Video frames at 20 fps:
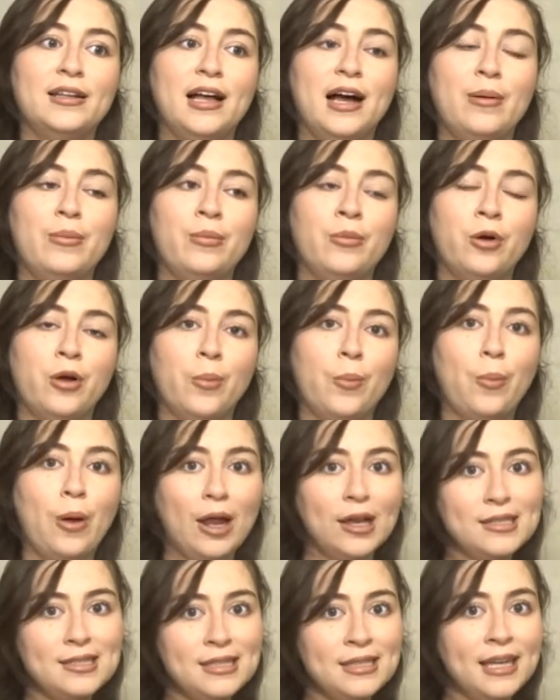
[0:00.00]
lot more
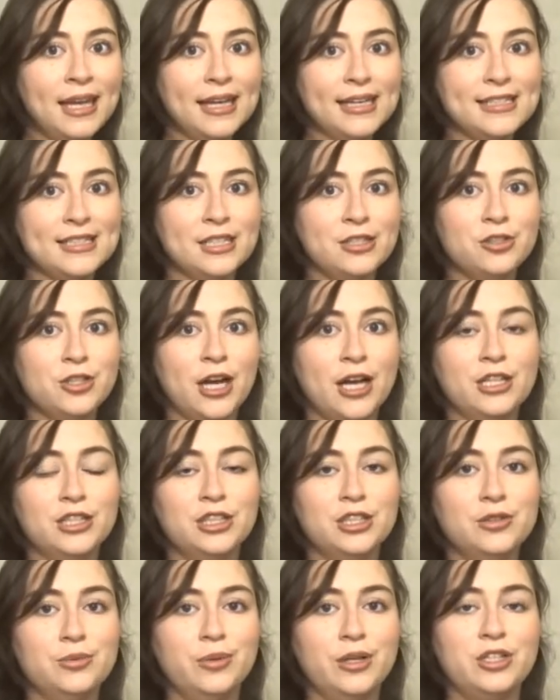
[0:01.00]
Braxton Hicks
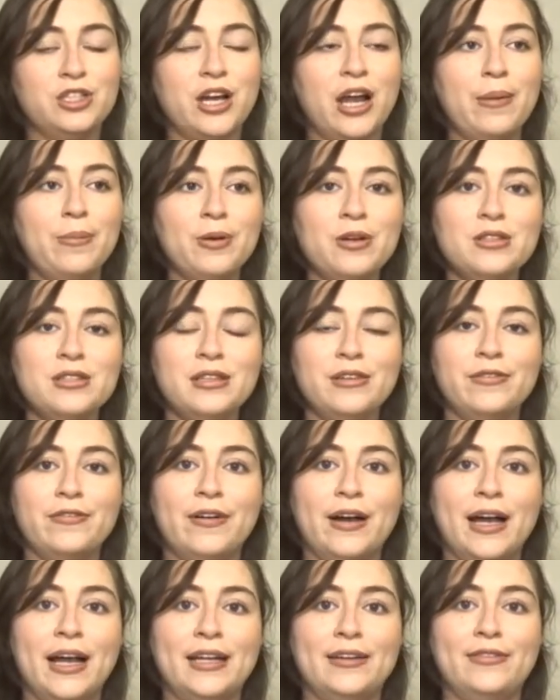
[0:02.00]
contractions, which I personally
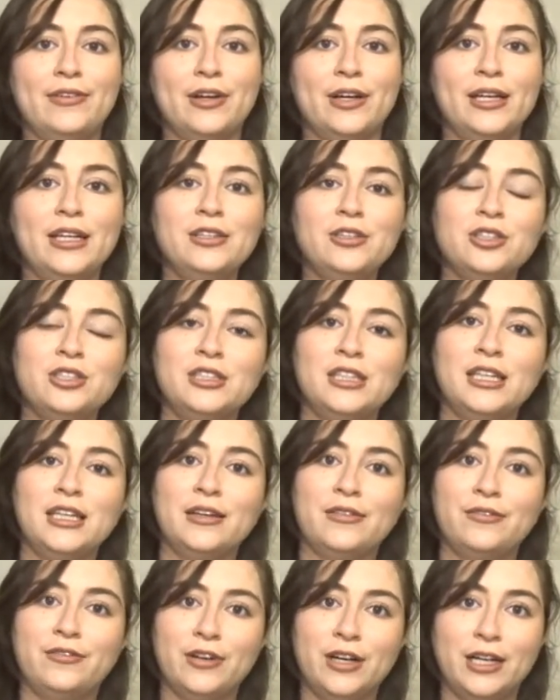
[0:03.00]
find very interesting
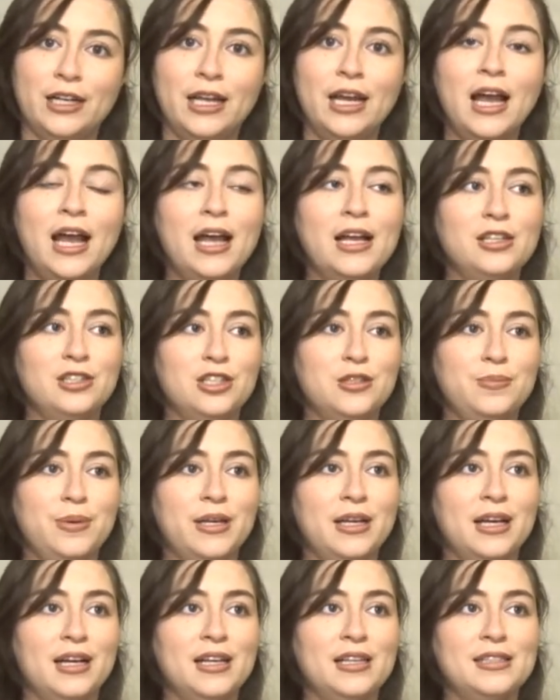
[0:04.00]
and fun, just
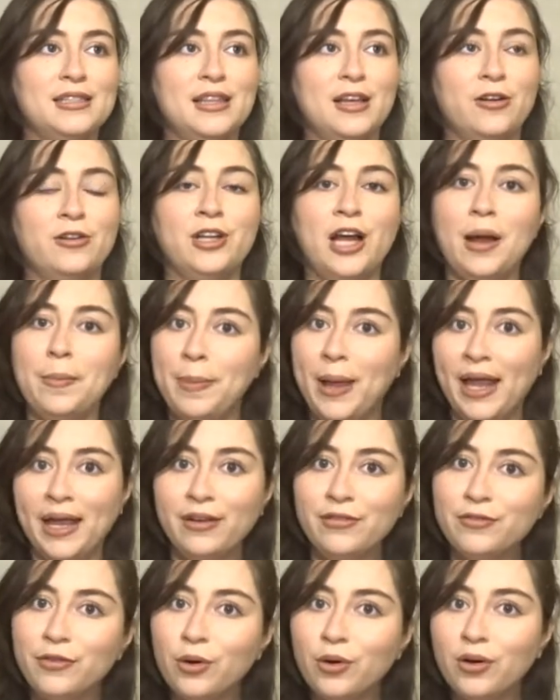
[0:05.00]
because they're not
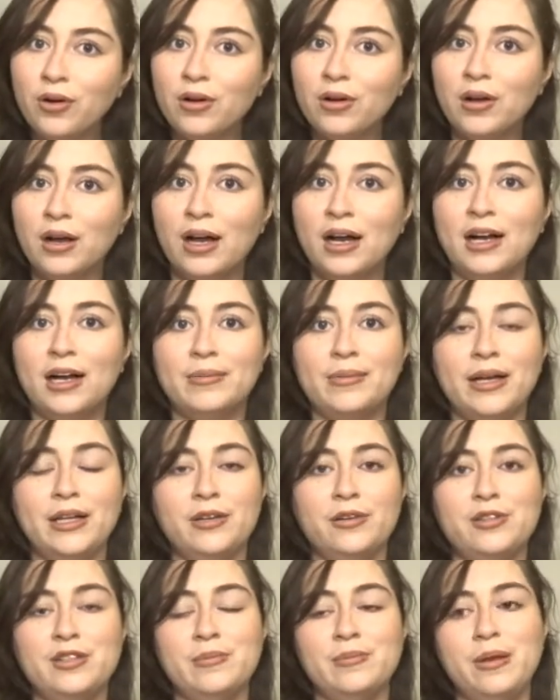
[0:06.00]
painful. I
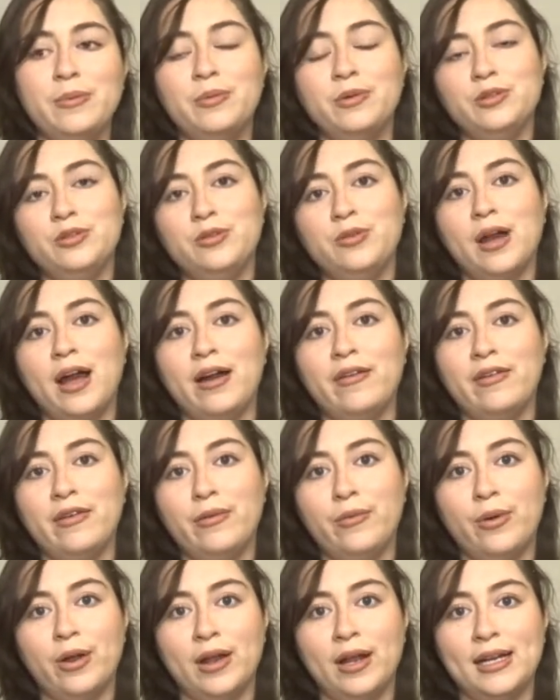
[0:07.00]
know some people do have
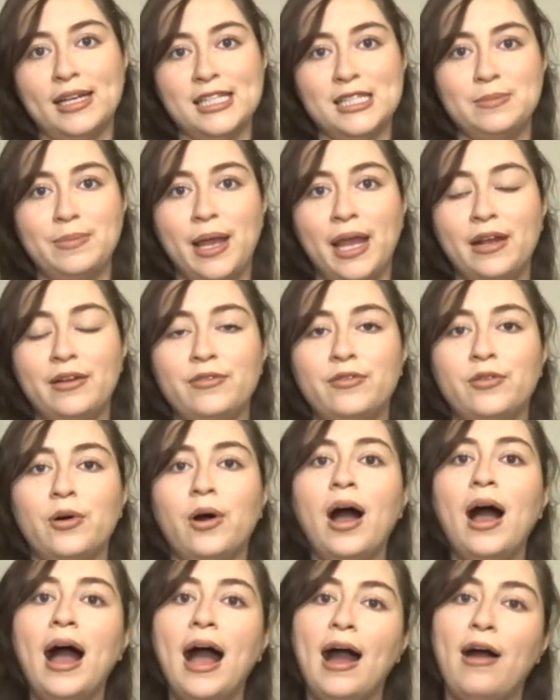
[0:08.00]
it where it is painful.
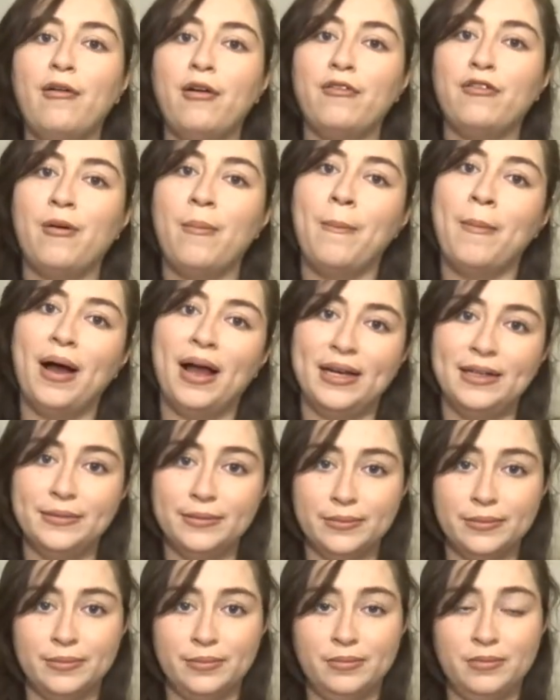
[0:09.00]
However, mine
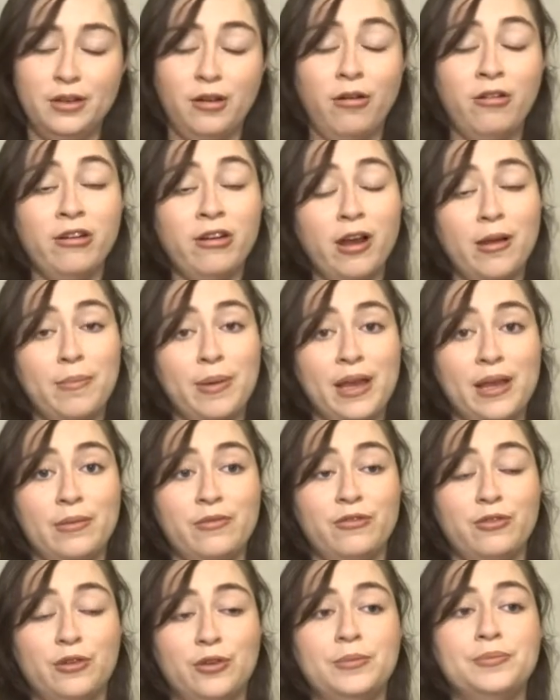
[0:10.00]
are not
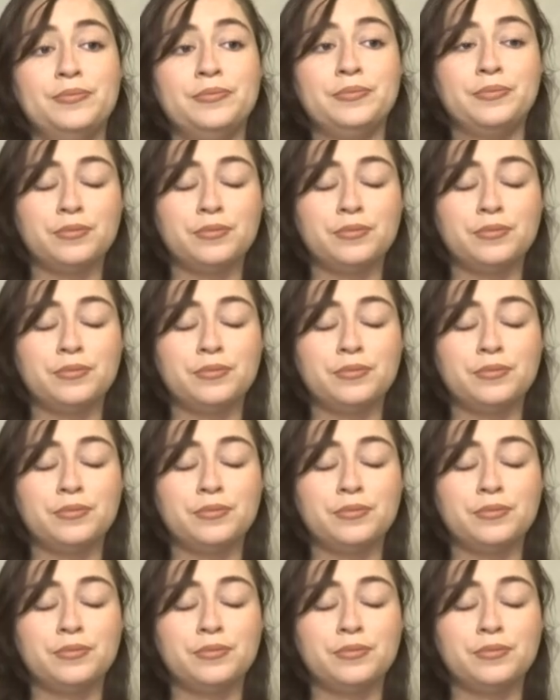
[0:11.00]
painful.